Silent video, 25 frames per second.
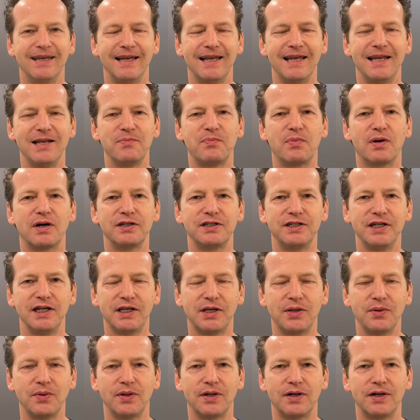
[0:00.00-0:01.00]
In
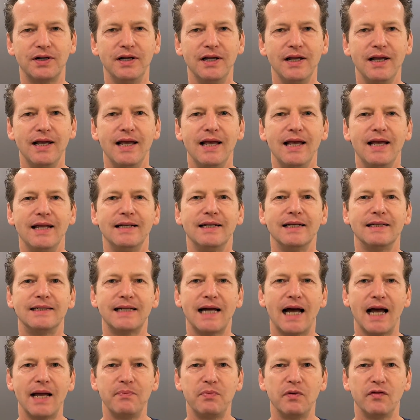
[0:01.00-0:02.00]
particular, the
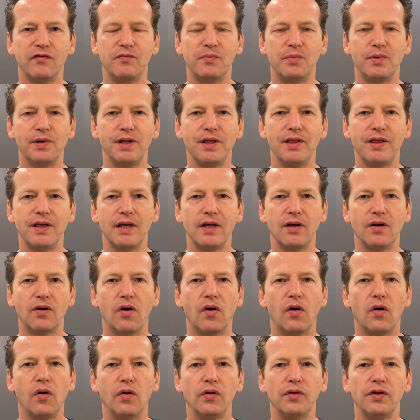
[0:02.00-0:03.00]
type of breathing
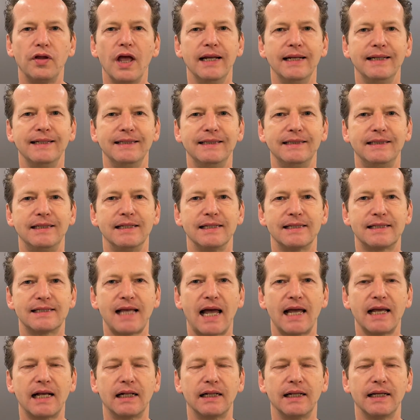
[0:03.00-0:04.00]
called
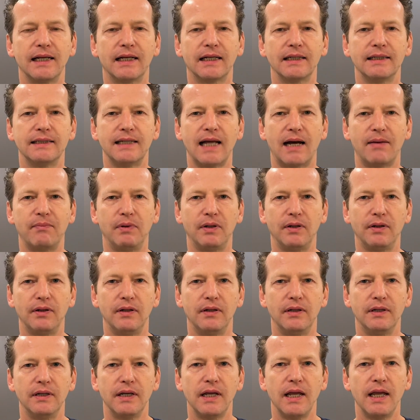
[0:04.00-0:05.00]
cyclic double
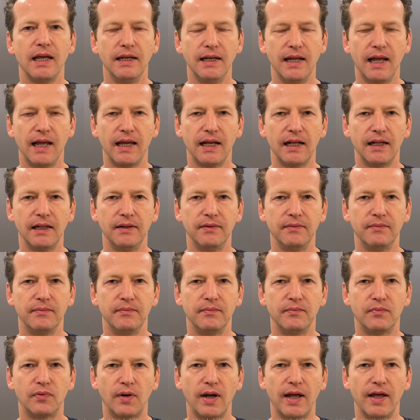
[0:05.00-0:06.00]
inhale
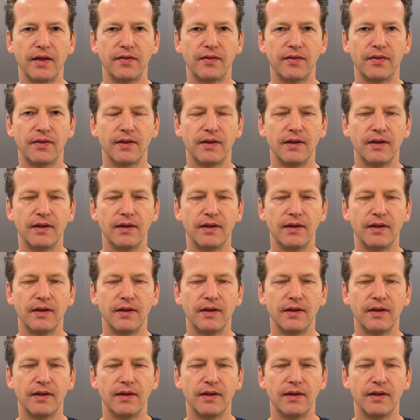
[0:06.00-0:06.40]
breath.